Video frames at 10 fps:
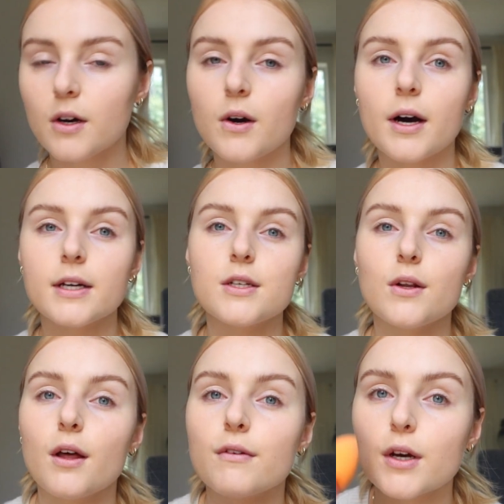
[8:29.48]
Oh, I do
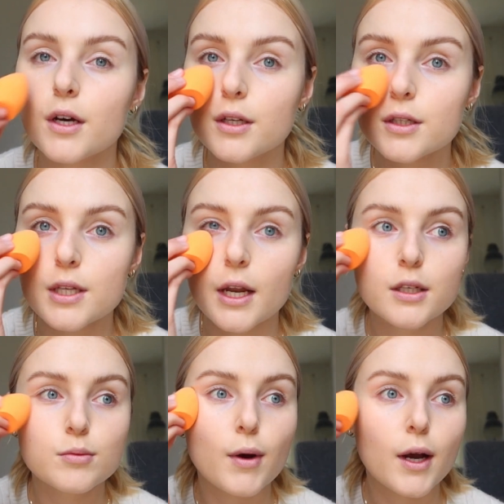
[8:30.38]
love a good
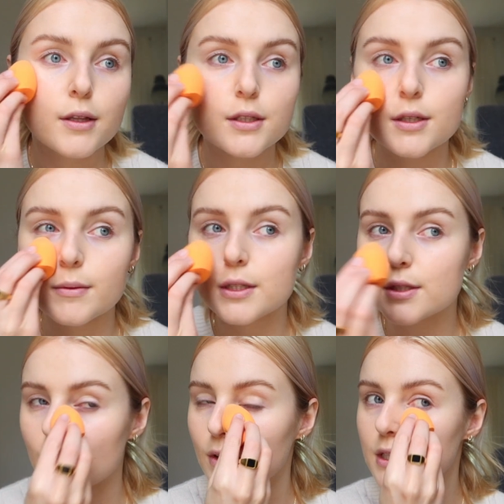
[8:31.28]
setting spray. There's something
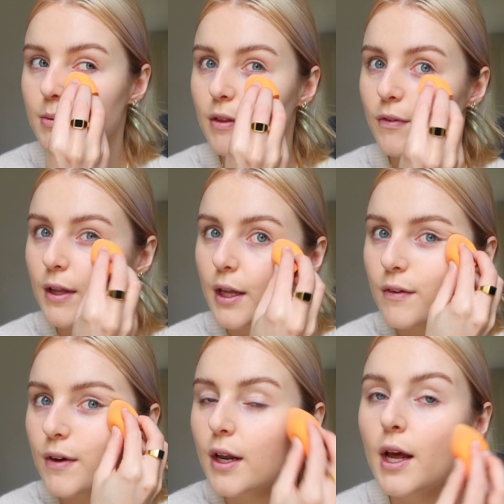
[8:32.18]
so nice about the feeling
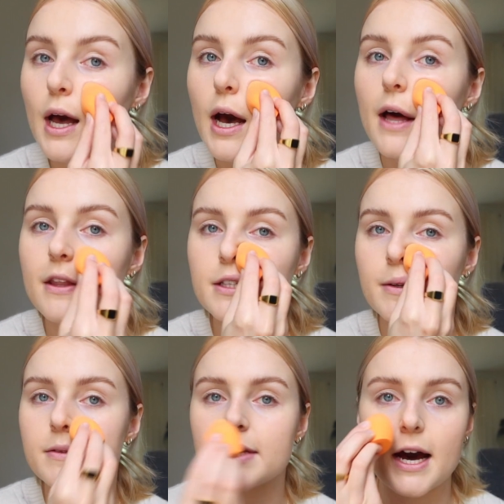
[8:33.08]
of it. And then
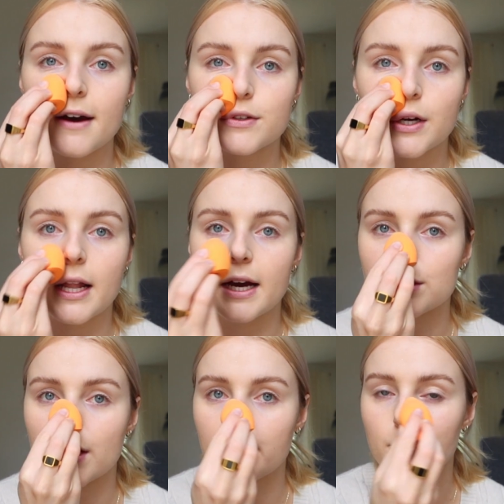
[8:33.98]
sometimes after I'll
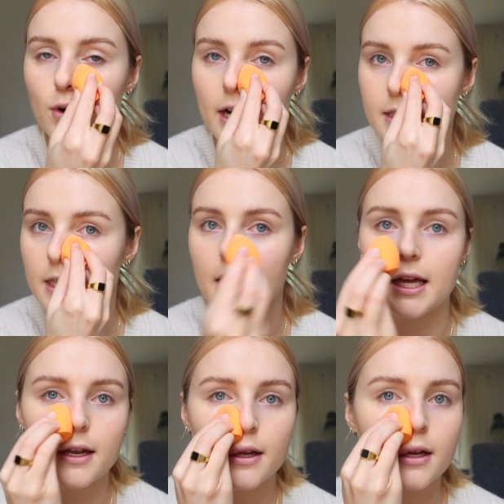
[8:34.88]
actually like press it
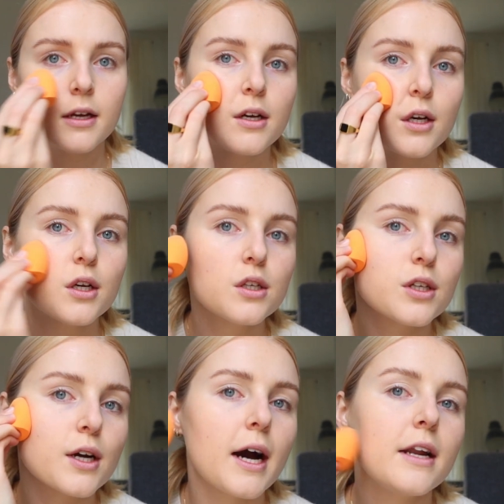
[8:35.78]
in,
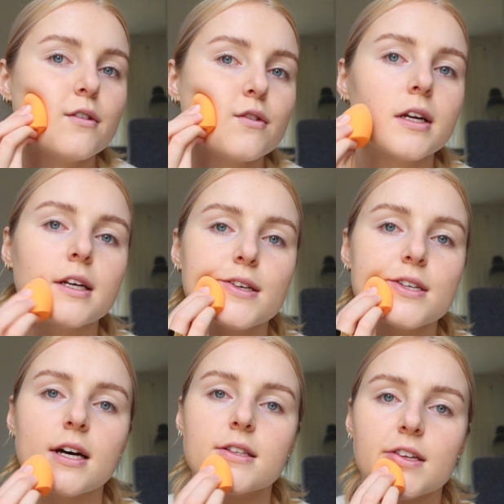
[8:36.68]
so it kind of really
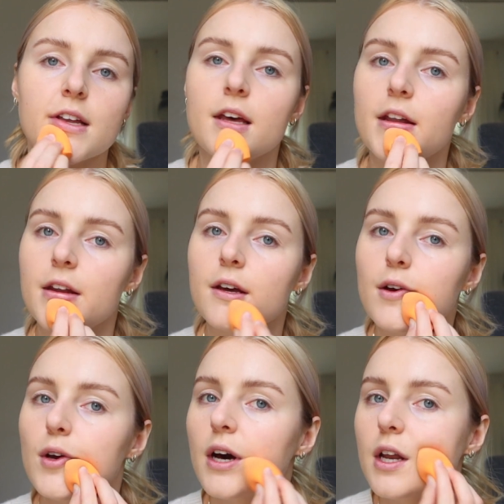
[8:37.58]
sets it in.
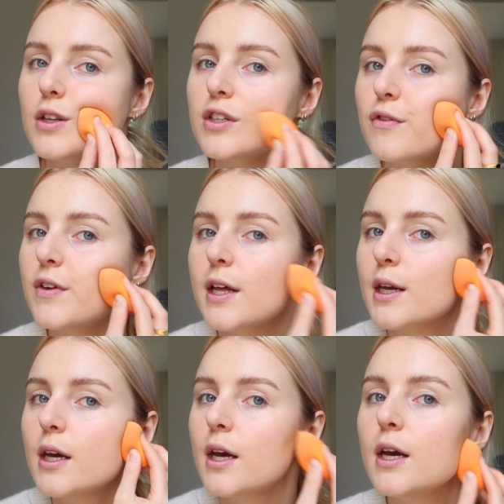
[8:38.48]
And also I feel
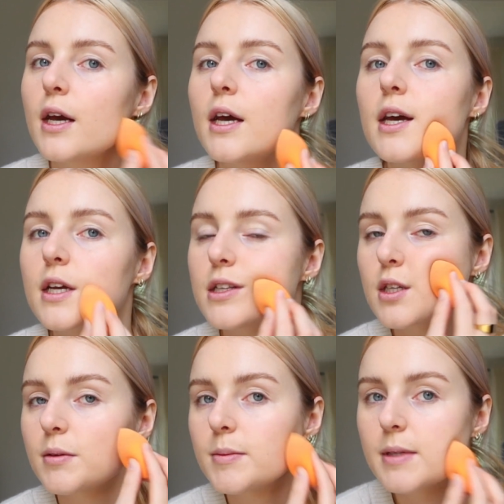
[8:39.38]
like it can
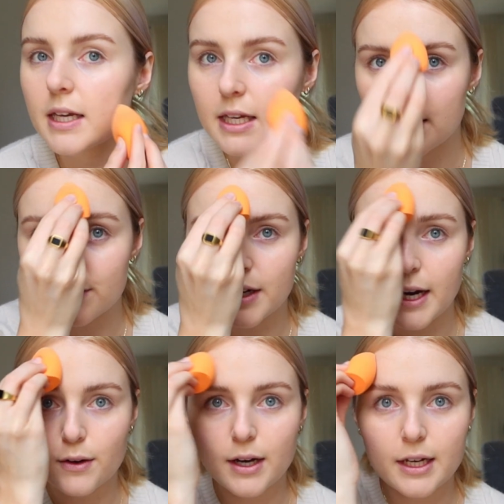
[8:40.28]
sometimes like even
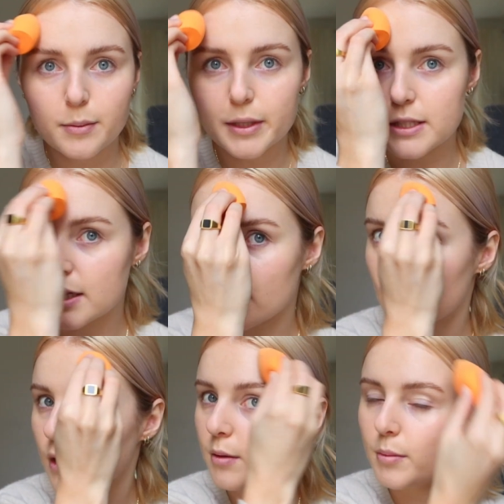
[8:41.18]
out any bits that are
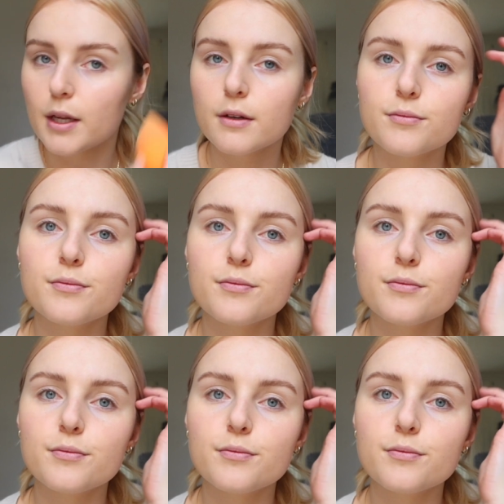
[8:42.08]
looking a bit